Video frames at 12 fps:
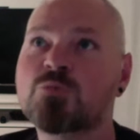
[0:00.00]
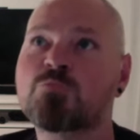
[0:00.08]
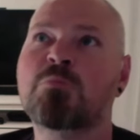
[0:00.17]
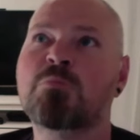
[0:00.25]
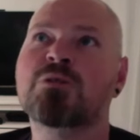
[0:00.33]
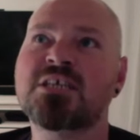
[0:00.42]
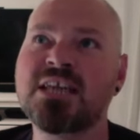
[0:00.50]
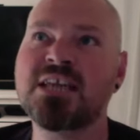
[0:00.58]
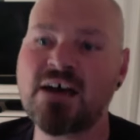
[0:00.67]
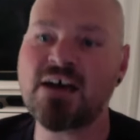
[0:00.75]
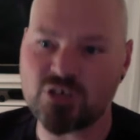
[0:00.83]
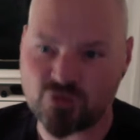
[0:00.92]
people didn't
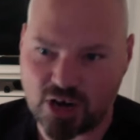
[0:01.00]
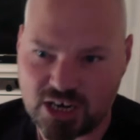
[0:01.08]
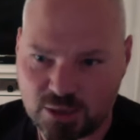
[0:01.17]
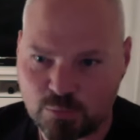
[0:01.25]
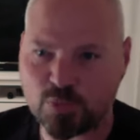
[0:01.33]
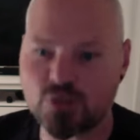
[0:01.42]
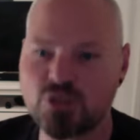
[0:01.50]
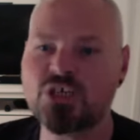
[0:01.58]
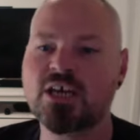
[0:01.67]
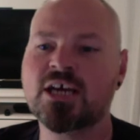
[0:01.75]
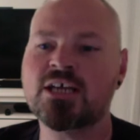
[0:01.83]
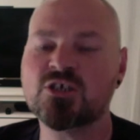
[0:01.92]
have a training
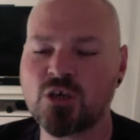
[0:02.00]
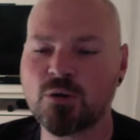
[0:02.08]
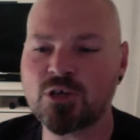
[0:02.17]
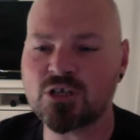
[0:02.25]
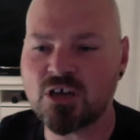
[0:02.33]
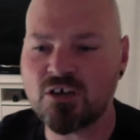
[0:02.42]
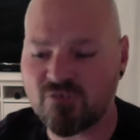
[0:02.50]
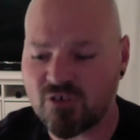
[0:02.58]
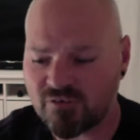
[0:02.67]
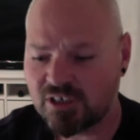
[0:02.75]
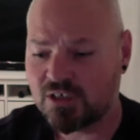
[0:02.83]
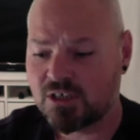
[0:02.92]
budget and so on and so
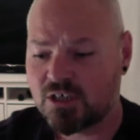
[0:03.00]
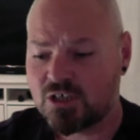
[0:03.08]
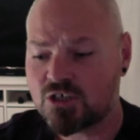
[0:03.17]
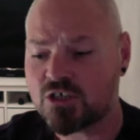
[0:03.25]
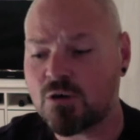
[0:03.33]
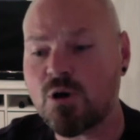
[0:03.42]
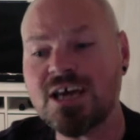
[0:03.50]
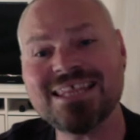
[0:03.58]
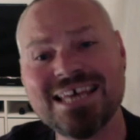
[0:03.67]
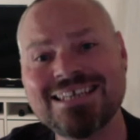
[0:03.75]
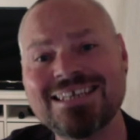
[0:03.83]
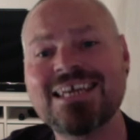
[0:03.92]
forth. So I
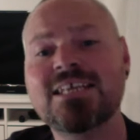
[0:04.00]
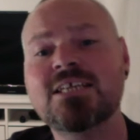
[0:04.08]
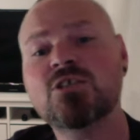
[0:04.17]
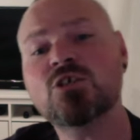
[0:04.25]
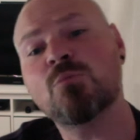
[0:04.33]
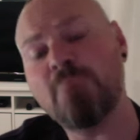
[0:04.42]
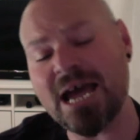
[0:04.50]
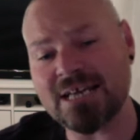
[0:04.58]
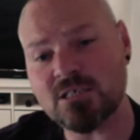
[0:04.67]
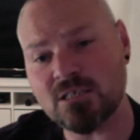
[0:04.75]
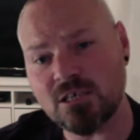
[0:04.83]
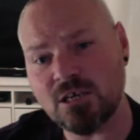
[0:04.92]
then needed to come back
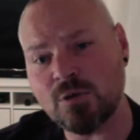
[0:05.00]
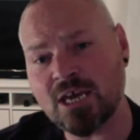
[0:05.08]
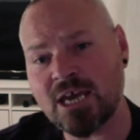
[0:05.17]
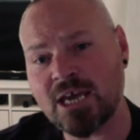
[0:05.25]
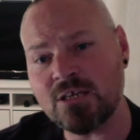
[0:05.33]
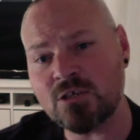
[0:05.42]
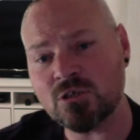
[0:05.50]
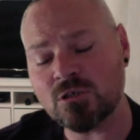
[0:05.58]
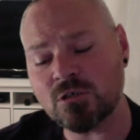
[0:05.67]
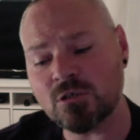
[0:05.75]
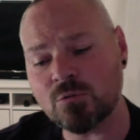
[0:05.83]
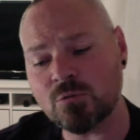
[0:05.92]
to the UK
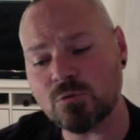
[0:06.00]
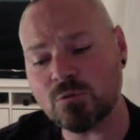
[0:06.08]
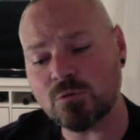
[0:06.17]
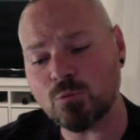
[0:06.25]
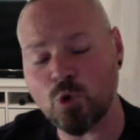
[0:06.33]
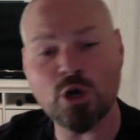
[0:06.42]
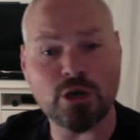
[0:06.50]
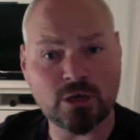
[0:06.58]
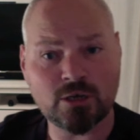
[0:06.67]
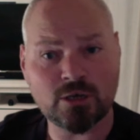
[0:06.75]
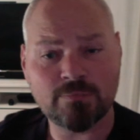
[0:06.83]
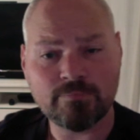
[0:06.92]
to
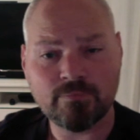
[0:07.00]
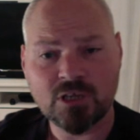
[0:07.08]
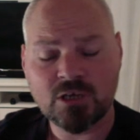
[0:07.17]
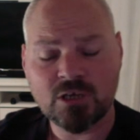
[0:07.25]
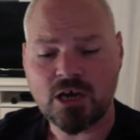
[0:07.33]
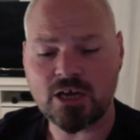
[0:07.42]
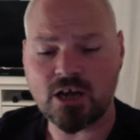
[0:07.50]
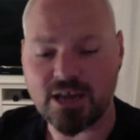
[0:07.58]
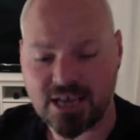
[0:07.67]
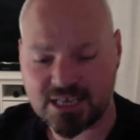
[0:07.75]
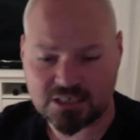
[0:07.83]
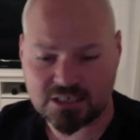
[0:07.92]
work and I,
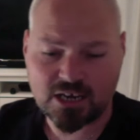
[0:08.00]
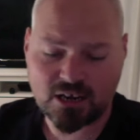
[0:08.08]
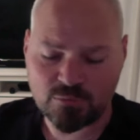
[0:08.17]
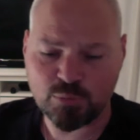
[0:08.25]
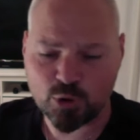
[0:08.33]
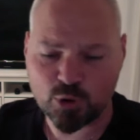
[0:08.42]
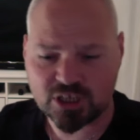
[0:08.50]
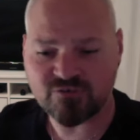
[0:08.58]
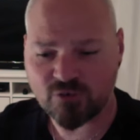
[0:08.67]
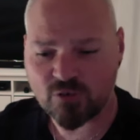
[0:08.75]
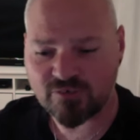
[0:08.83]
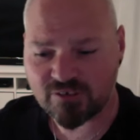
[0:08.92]
as I say, I bought this
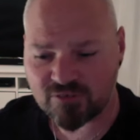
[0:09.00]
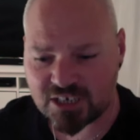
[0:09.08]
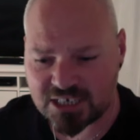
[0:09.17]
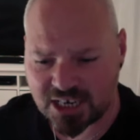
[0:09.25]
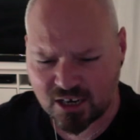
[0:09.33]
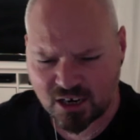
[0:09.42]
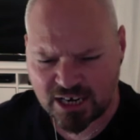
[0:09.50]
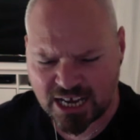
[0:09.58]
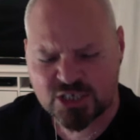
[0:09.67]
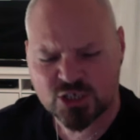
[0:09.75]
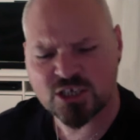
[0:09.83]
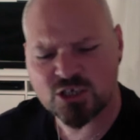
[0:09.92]
450D, and I'd
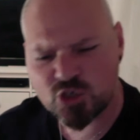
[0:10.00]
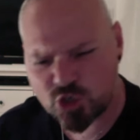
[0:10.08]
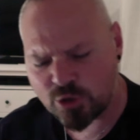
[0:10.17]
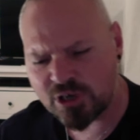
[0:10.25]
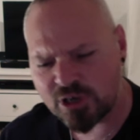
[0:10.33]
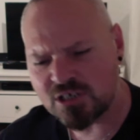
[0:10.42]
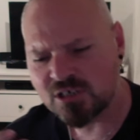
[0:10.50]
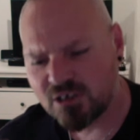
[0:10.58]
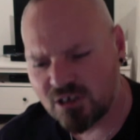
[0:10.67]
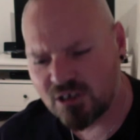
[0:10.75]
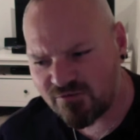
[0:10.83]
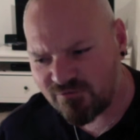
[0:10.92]
actually enjoyed
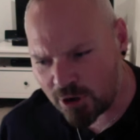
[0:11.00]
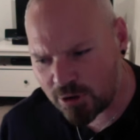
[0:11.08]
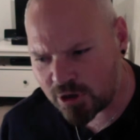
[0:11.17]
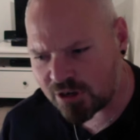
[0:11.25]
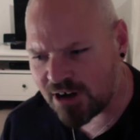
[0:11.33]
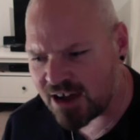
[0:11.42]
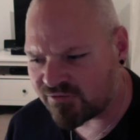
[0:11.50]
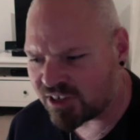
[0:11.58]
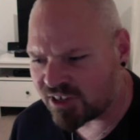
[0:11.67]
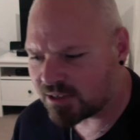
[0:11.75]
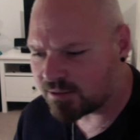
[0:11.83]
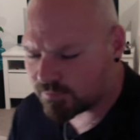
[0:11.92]

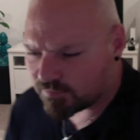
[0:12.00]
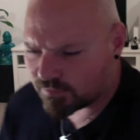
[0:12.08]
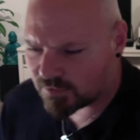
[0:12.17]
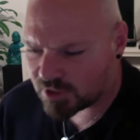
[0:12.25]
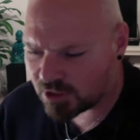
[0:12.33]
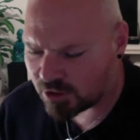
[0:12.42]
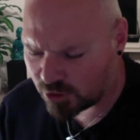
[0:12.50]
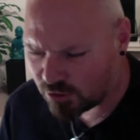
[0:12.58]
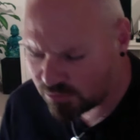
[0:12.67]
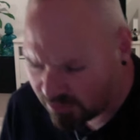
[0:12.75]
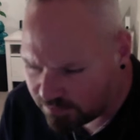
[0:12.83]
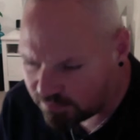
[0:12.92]
photographing. Oh, uh,
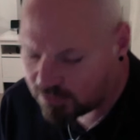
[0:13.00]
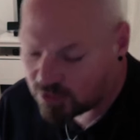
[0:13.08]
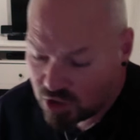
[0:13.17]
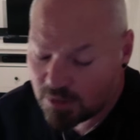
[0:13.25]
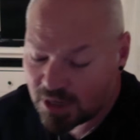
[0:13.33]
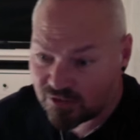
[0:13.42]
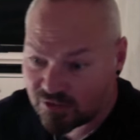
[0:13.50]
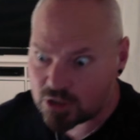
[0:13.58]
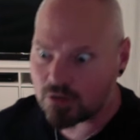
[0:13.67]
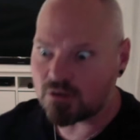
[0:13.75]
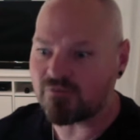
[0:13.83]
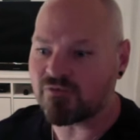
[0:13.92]
you're doing
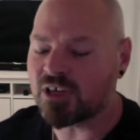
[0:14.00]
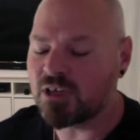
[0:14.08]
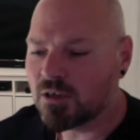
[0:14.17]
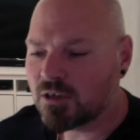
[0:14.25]
photography.